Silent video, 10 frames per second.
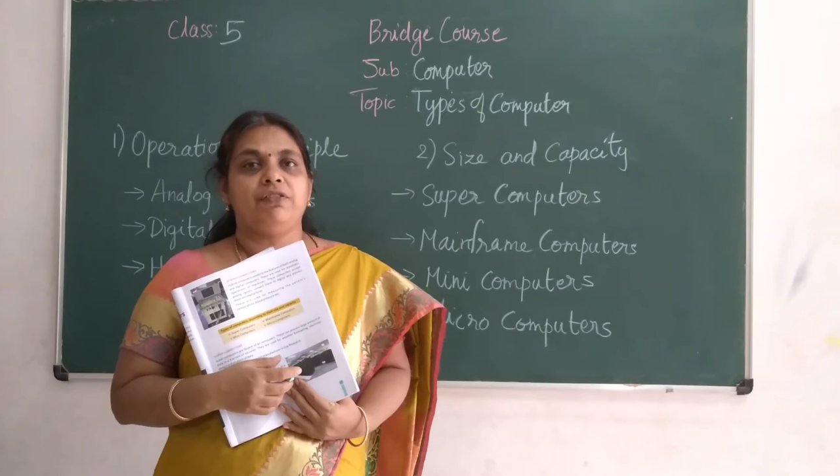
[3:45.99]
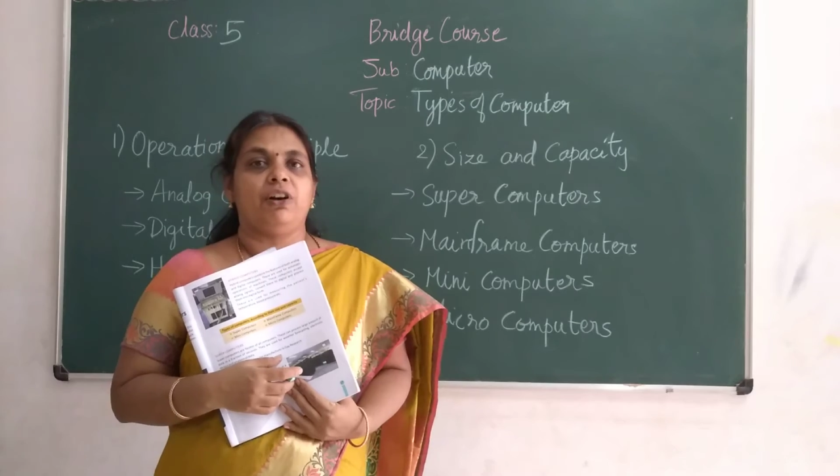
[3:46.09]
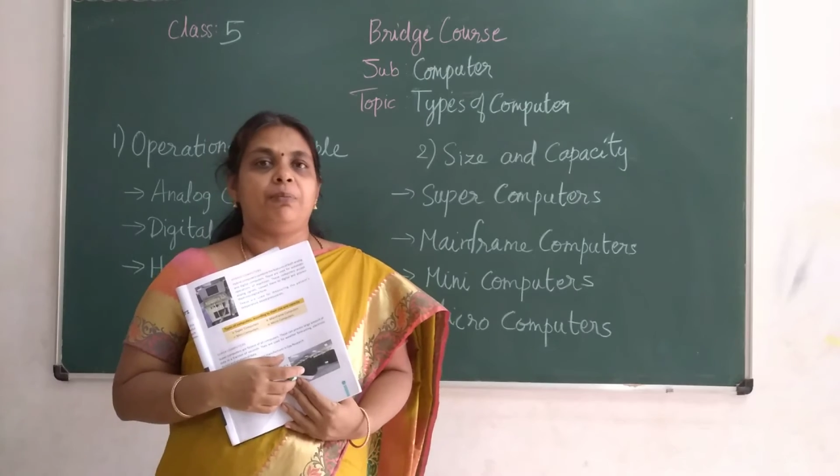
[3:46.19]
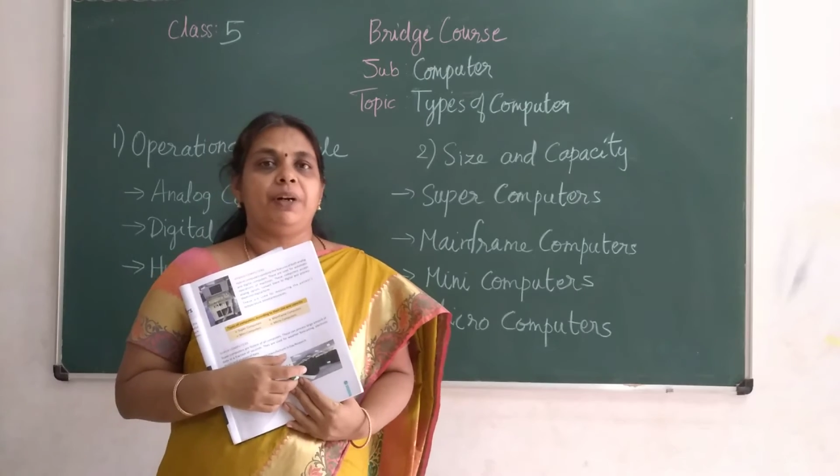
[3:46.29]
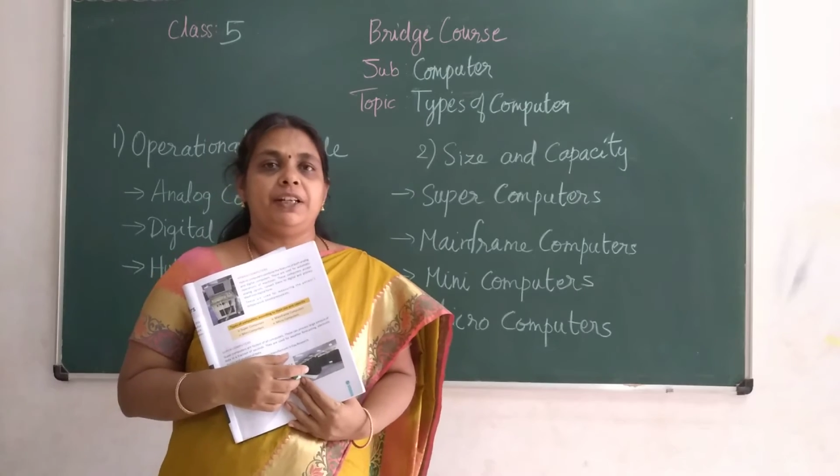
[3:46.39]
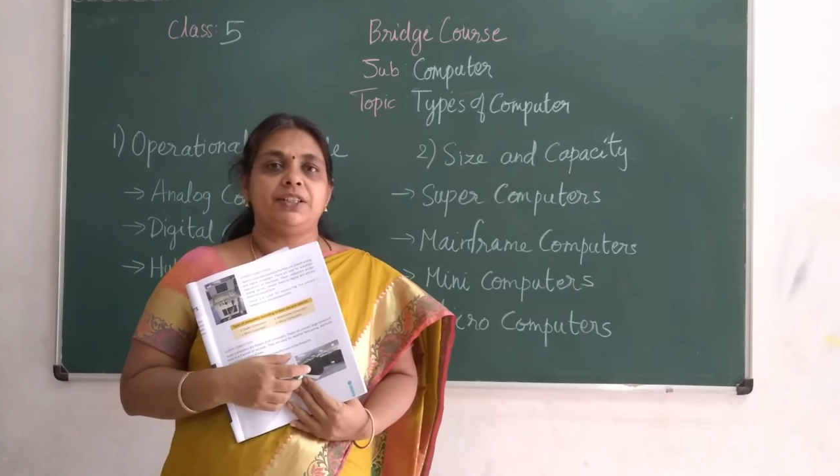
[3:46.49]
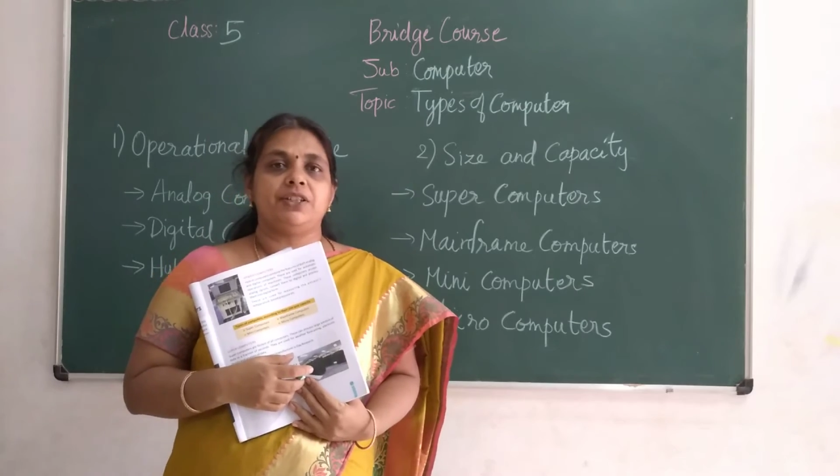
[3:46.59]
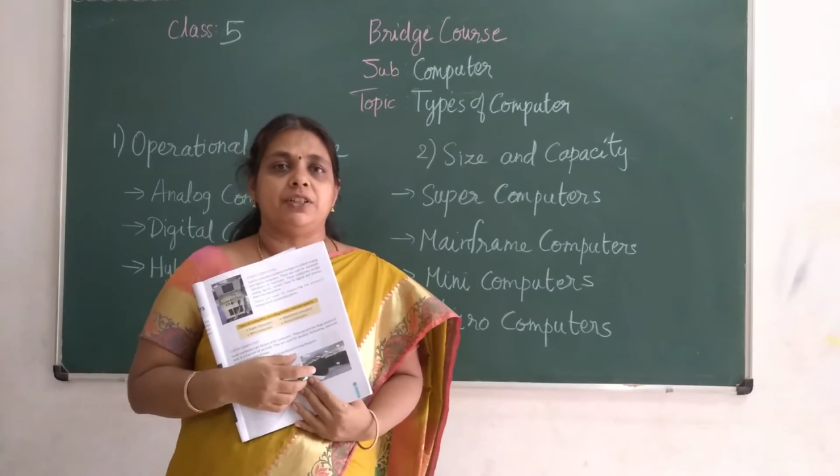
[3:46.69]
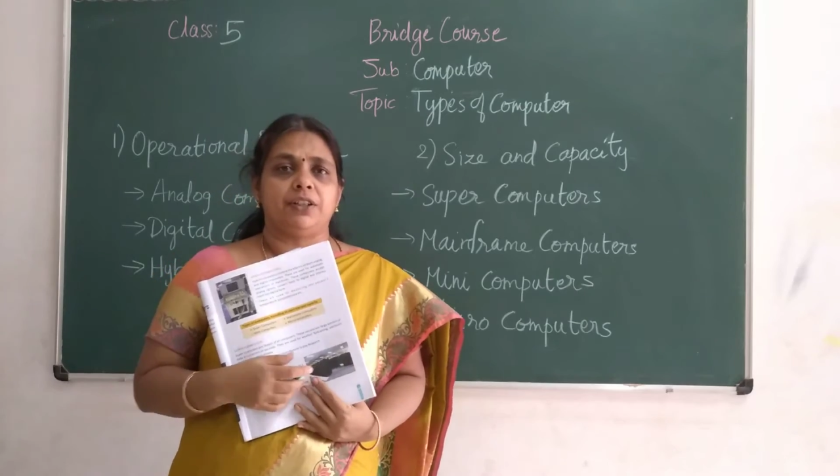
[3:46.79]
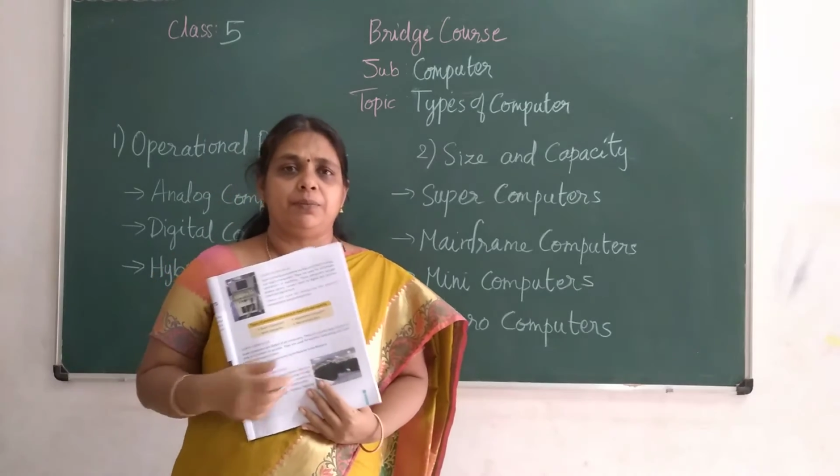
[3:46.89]
format
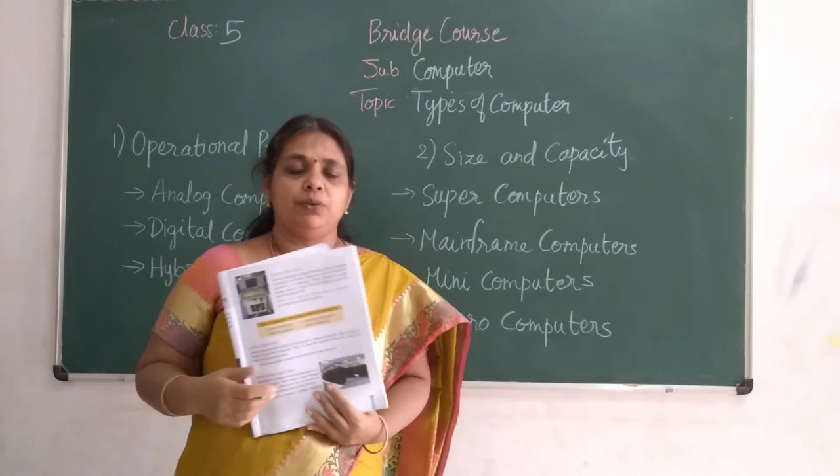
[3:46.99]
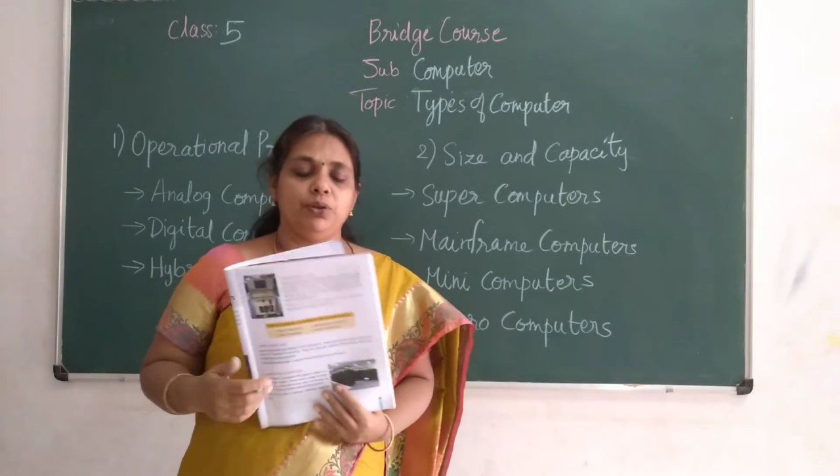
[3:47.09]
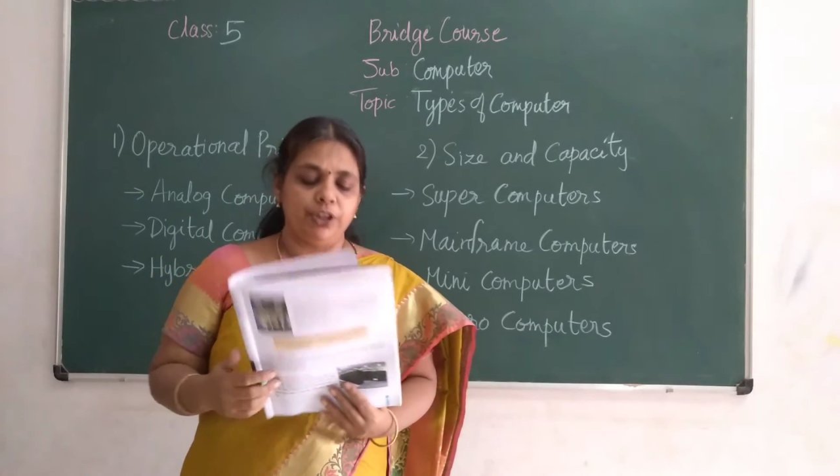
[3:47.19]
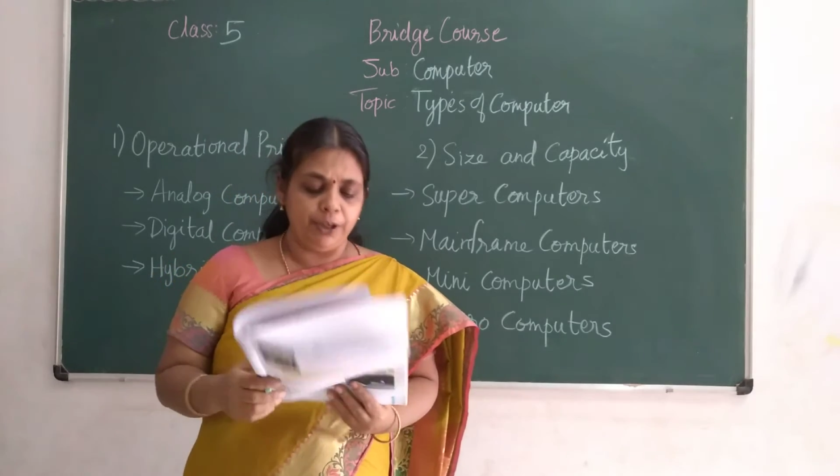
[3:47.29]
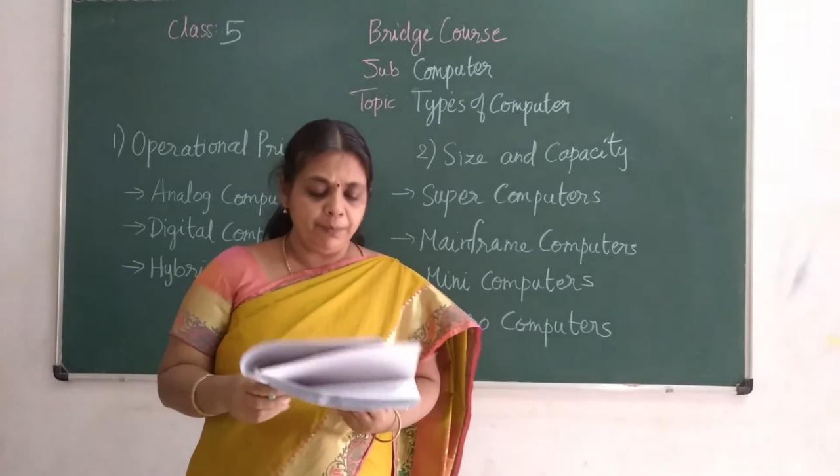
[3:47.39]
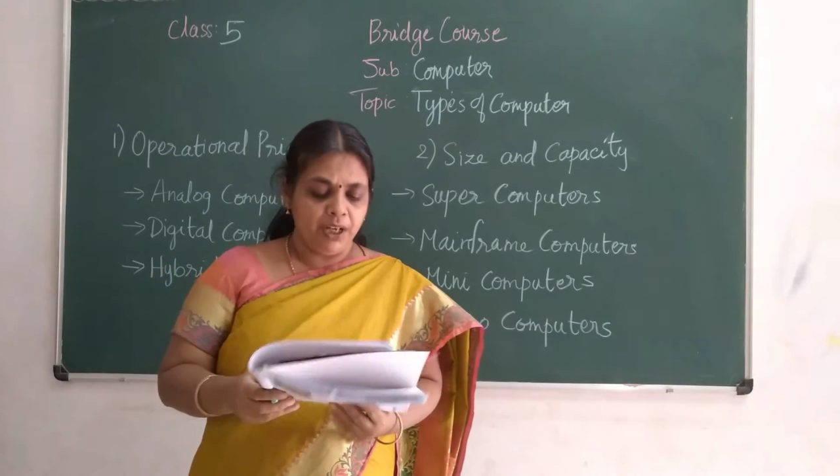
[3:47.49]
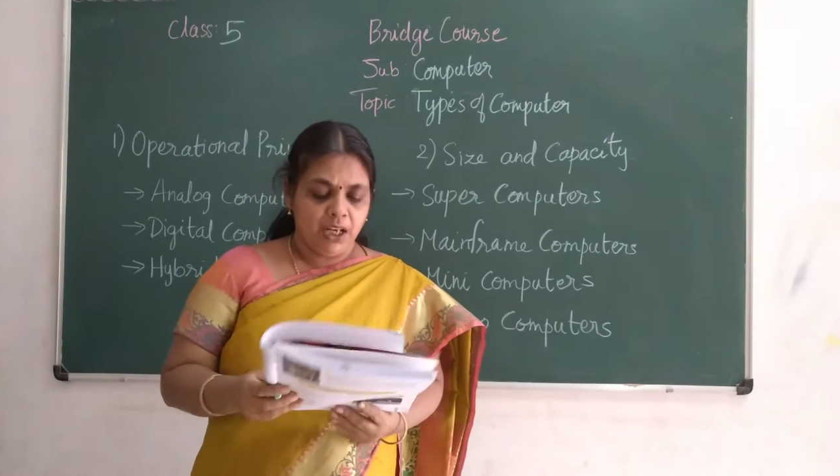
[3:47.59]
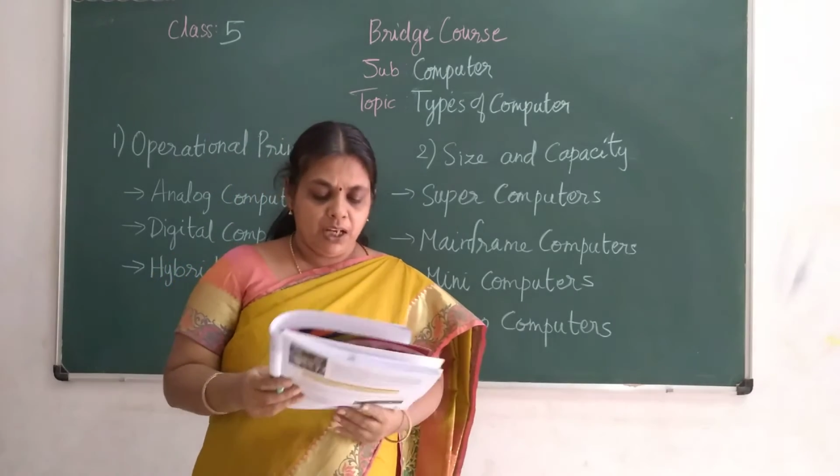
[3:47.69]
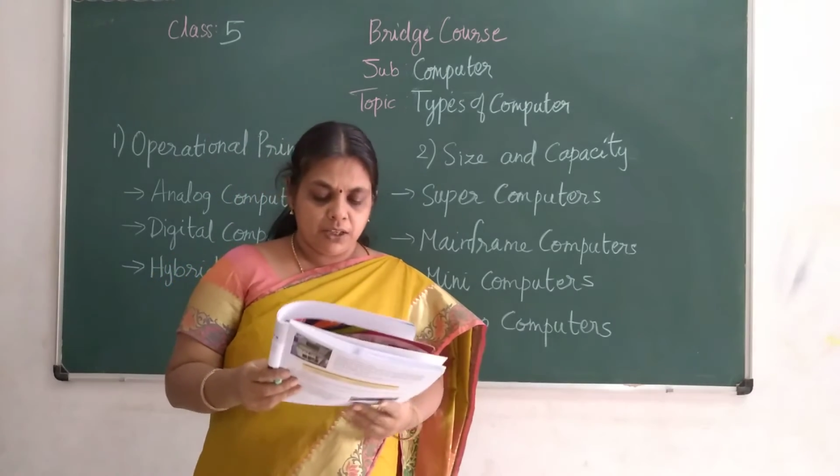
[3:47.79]
children. Okay.